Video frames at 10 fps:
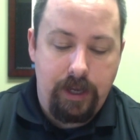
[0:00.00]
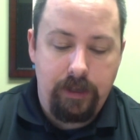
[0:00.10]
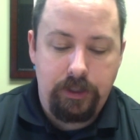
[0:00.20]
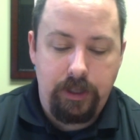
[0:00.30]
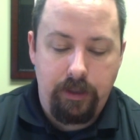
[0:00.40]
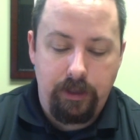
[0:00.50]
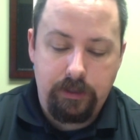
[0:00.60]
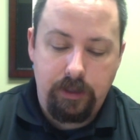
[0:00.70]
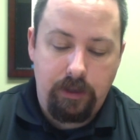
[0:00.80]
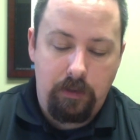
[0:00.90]
and she thinks
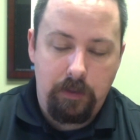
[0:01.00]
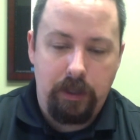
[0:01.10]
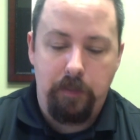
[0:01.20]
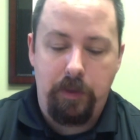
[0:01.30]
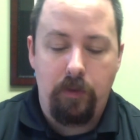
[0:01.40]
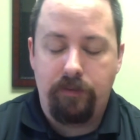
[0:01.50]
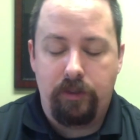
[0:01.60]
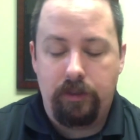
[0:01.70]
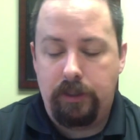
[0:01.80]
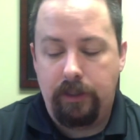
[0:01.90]
that they're really
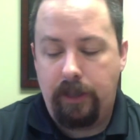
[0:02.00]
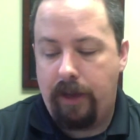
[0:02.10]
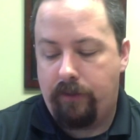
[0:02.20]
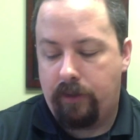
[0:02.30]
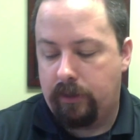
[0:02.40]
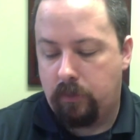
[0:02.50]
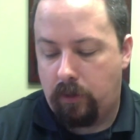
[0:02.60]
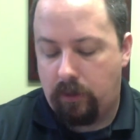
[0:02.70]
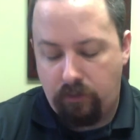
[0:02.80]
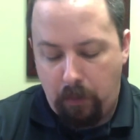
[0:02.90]
beautiful and they have all these
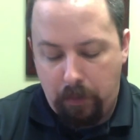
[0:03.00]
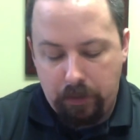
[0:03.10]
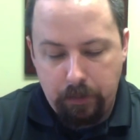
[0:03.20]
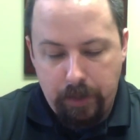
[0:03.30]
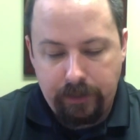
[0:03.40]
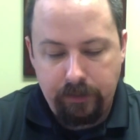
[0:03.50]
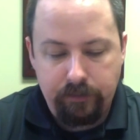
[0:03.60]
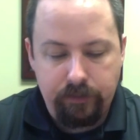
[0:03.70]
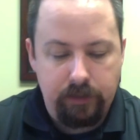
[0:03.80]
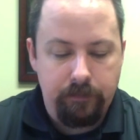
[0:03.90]
wonderful
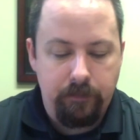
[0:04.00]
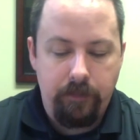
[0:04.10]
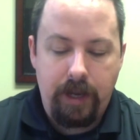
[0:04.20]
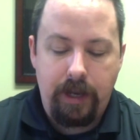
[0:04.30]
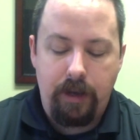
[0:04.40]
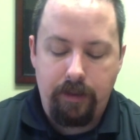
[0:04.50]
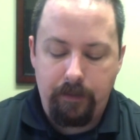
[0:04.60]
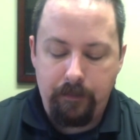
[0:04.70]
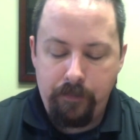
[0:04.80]
perspectives and that kind of thing.